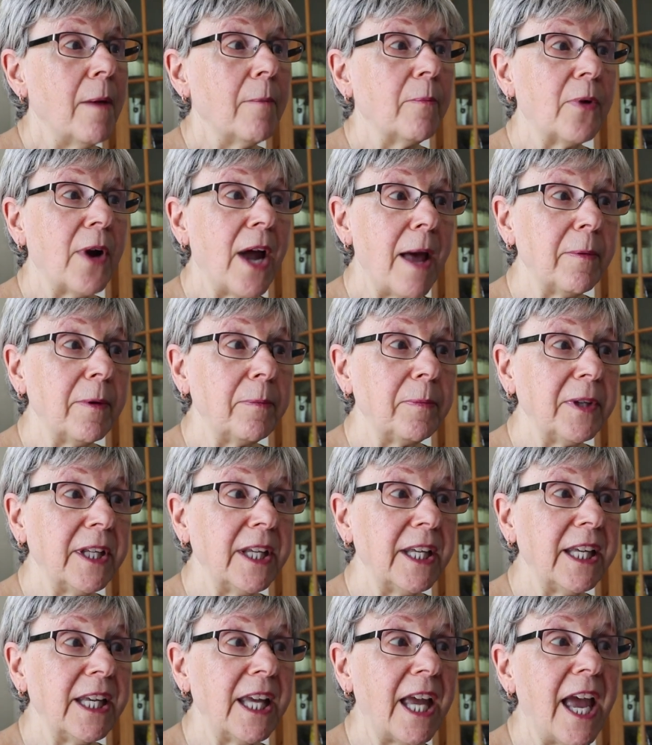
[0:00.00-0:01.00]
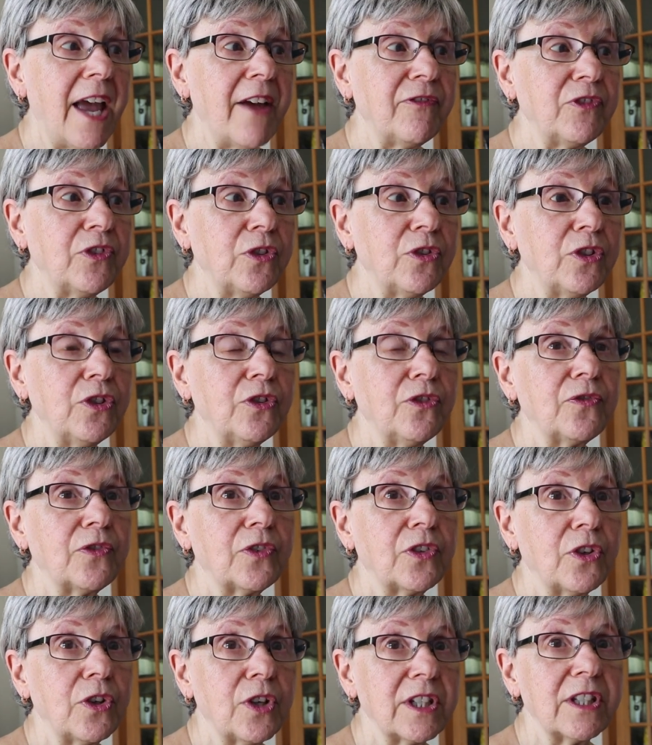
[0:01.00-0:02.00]
Probably after you've
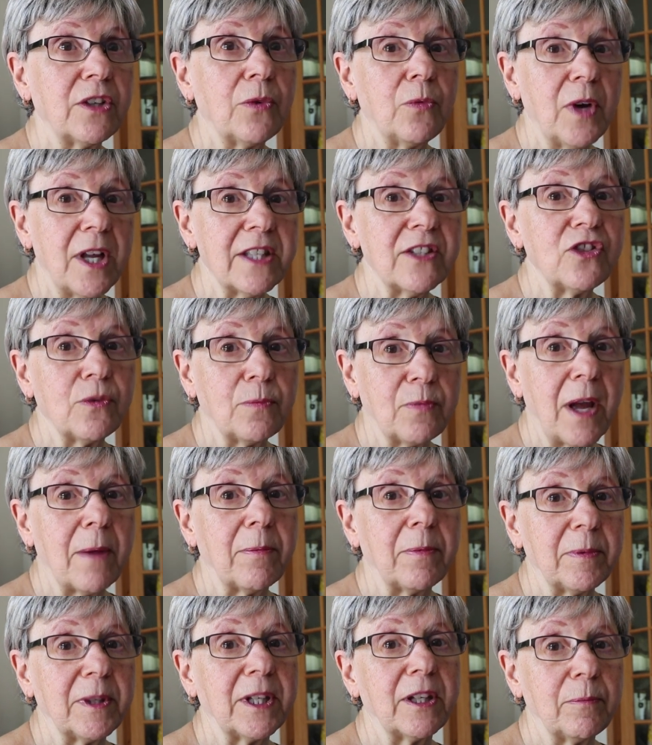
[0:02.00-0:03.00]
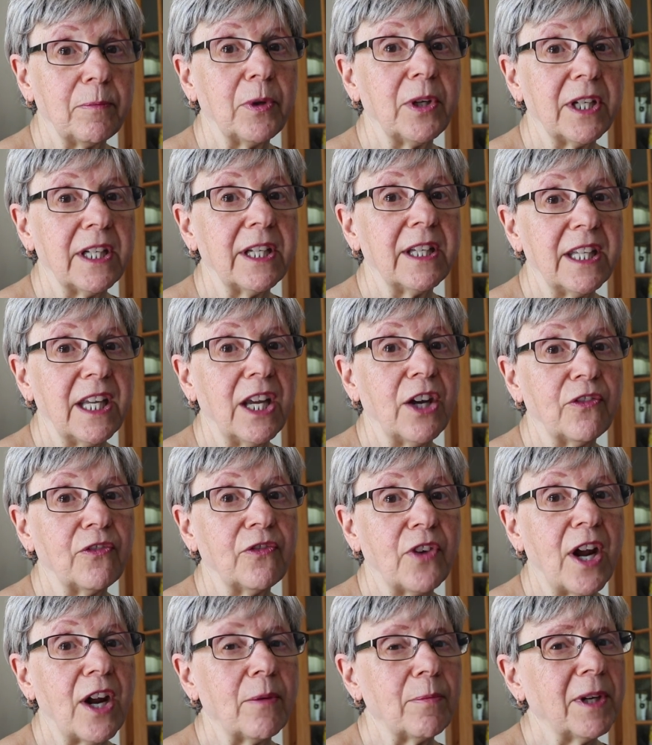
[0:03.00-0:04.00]
cooked it once, you probably could put it in the air
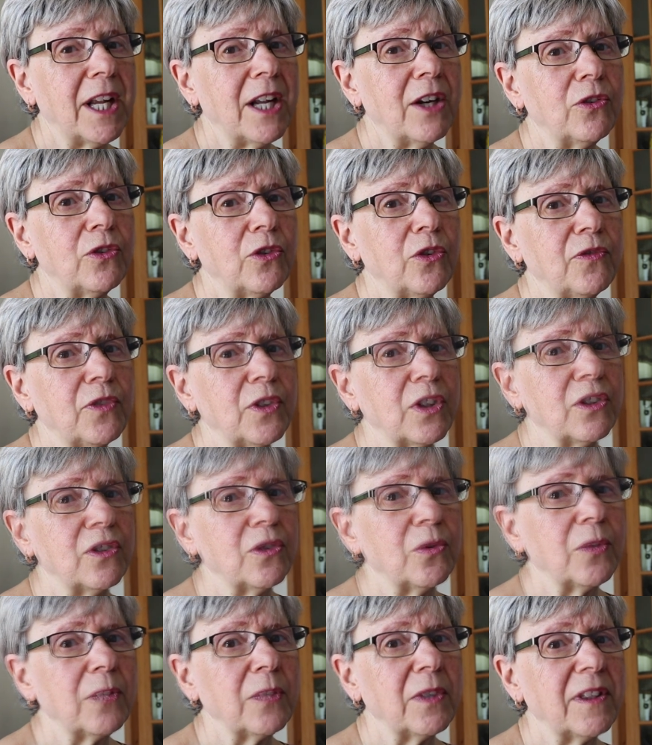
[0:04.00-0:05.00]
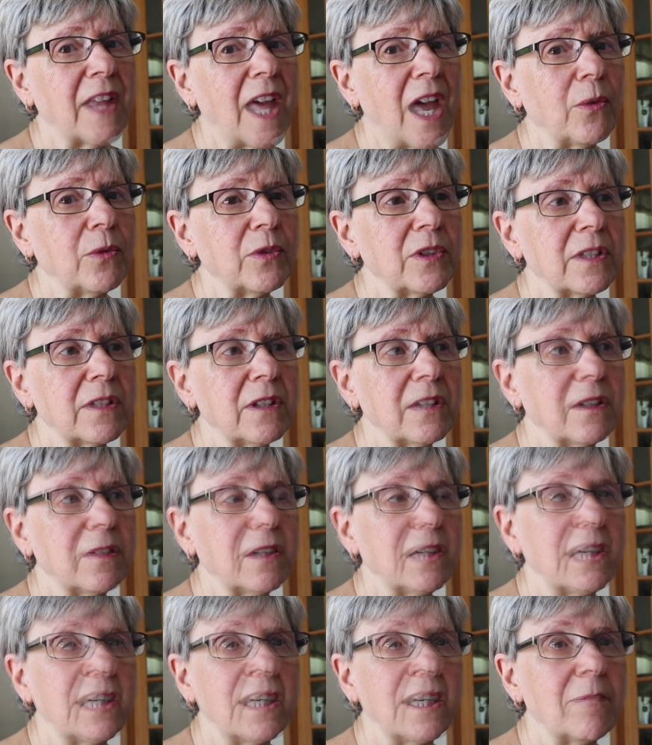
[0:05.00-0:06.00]
fryer, but I don't know if you could do it without um, at the
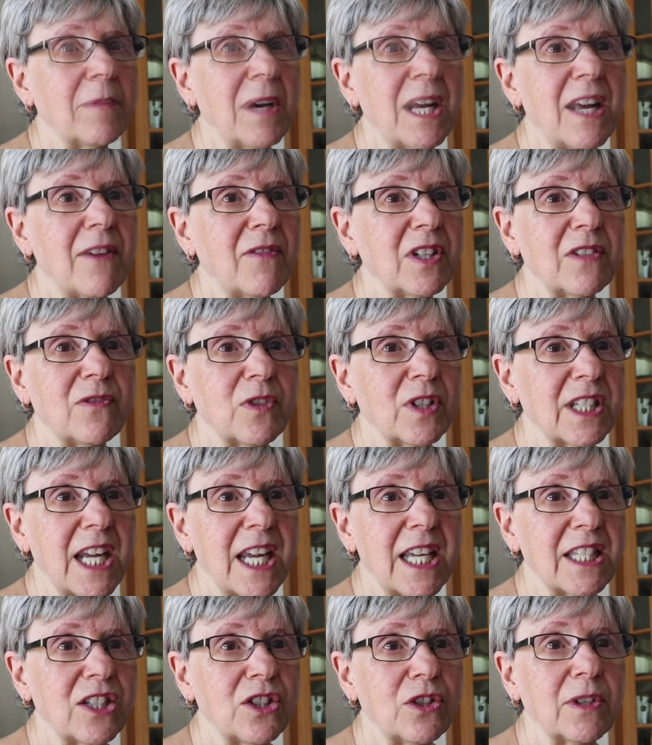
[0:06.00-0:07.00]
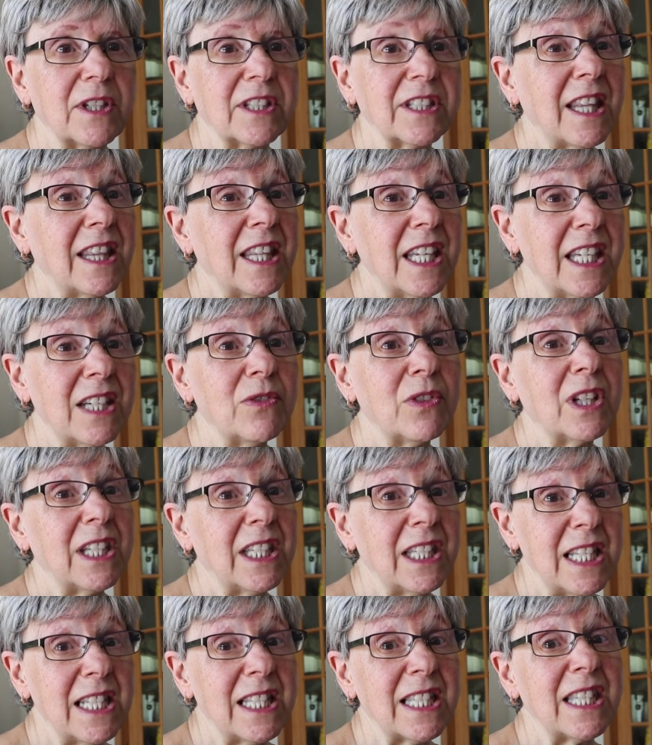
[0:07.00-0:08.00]
beginning. It might have a different taste too, because I think it
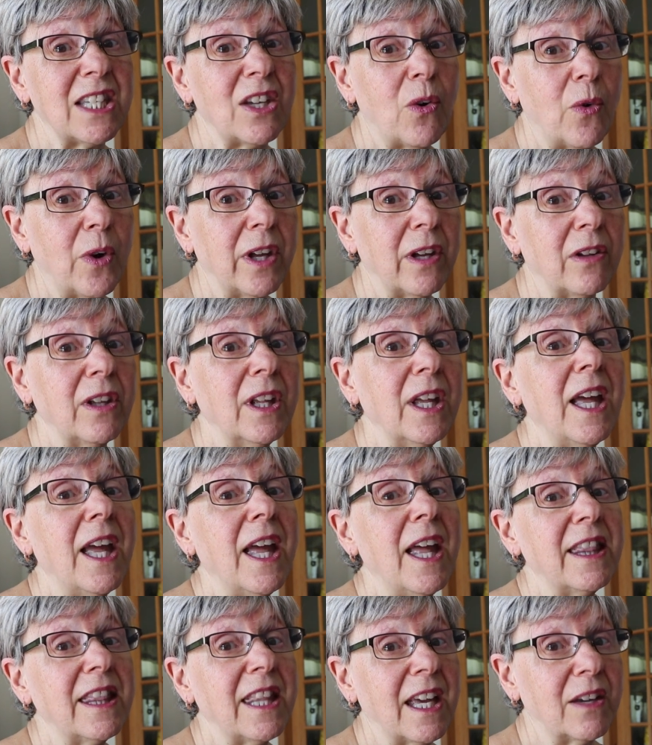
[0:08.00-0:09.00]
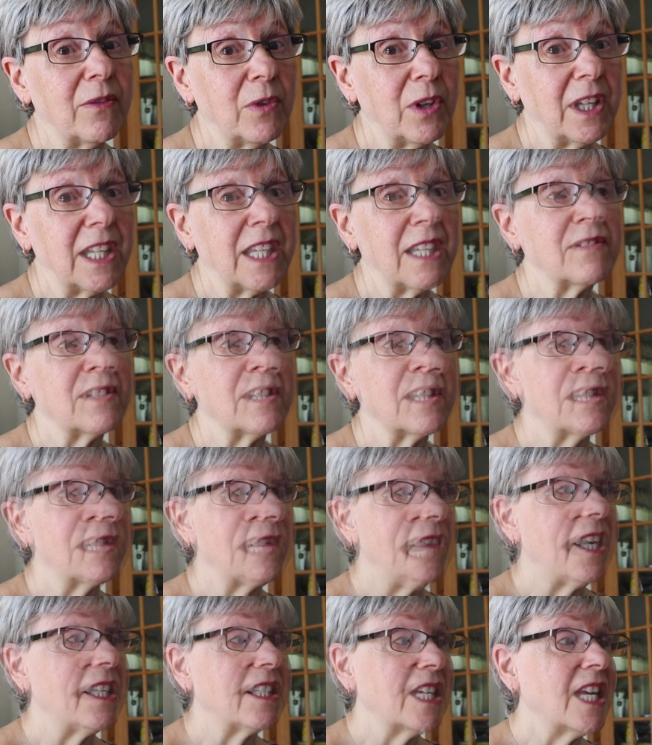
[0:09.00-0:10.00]
really needs the oil that really gives it
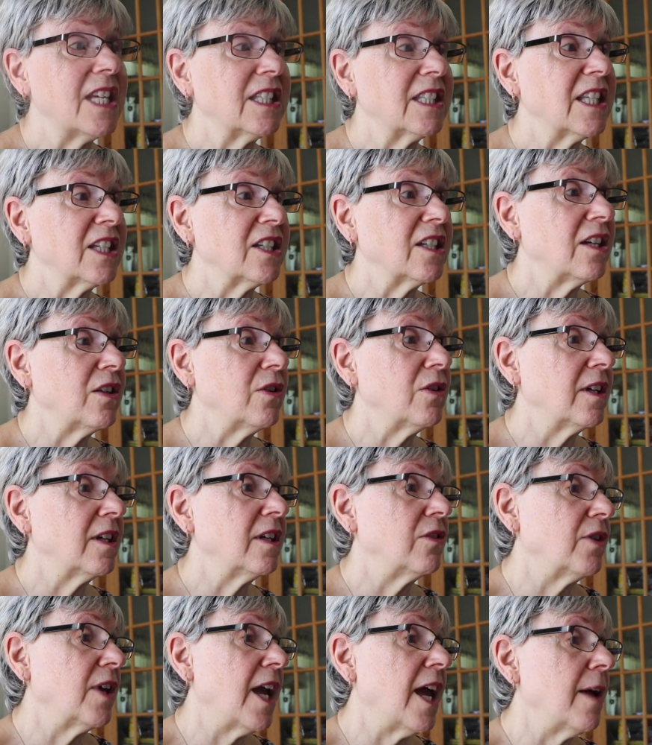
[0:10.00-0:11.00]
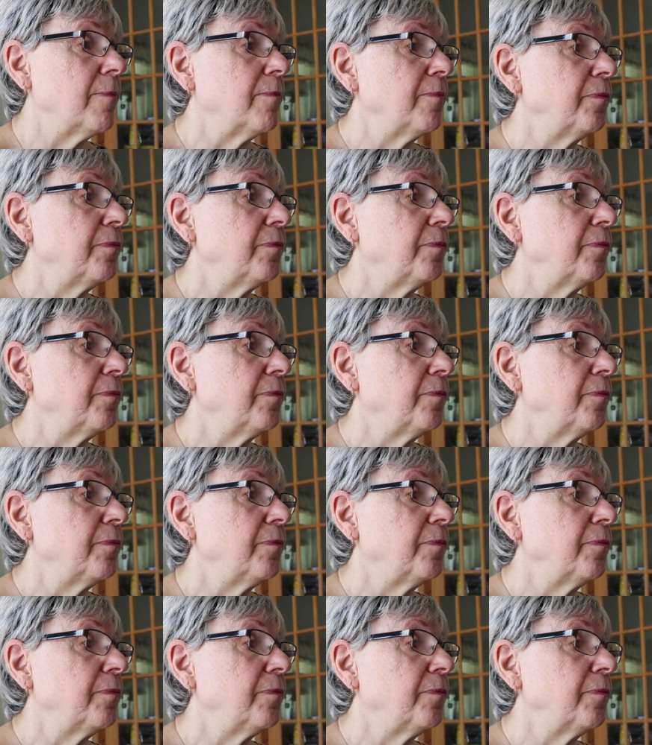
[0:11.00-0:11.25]
that taste that you, you get.